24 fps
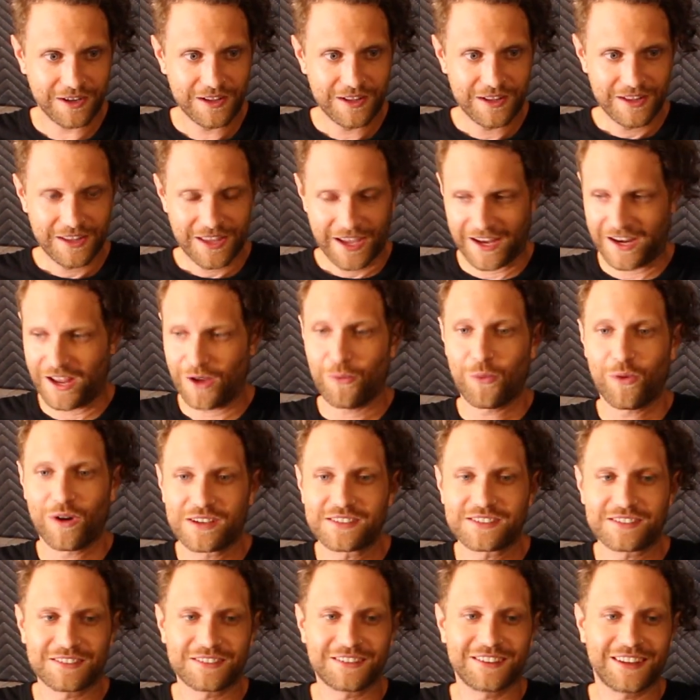and I
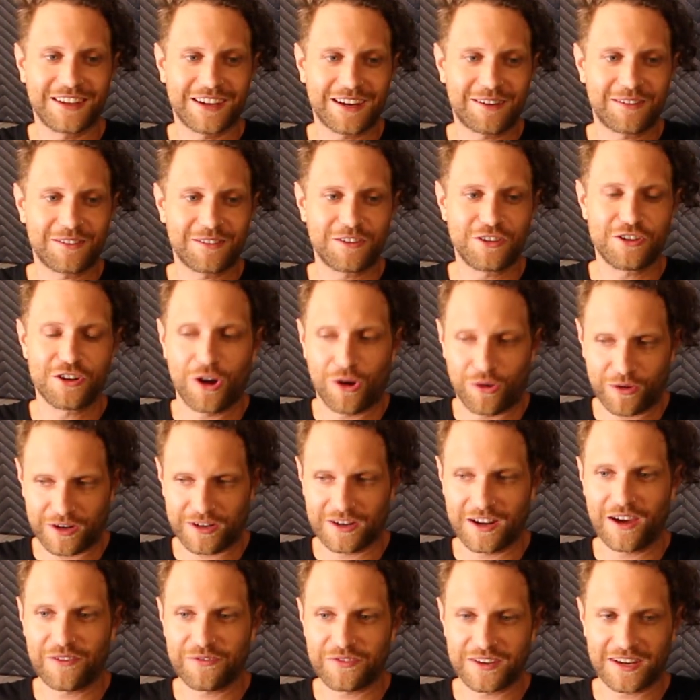wasn't like known
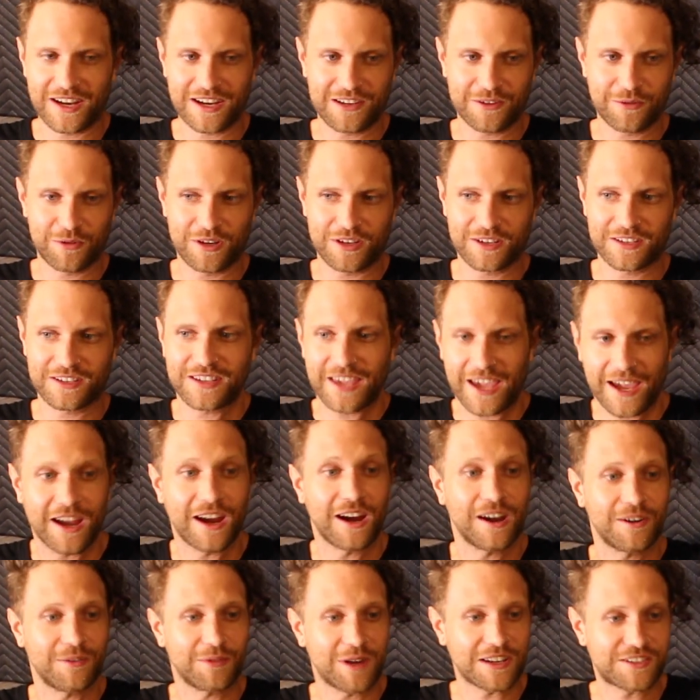enough that anyone
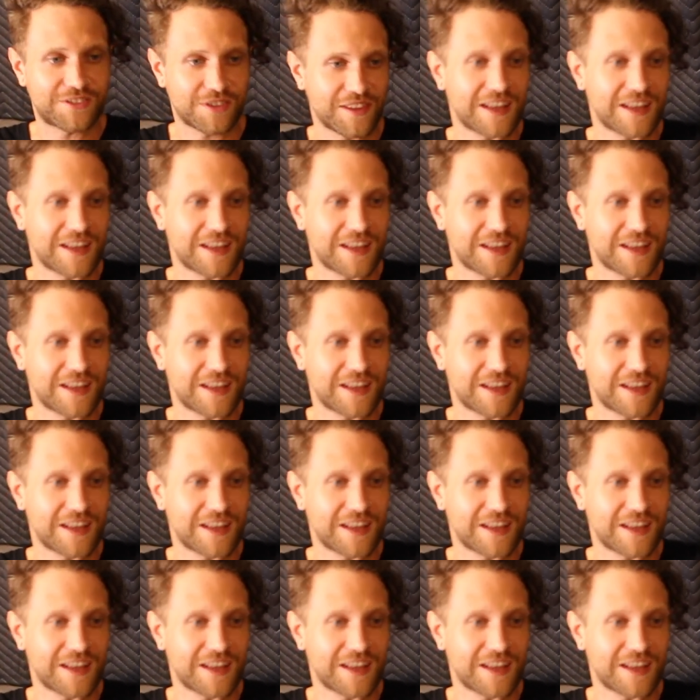cared, right?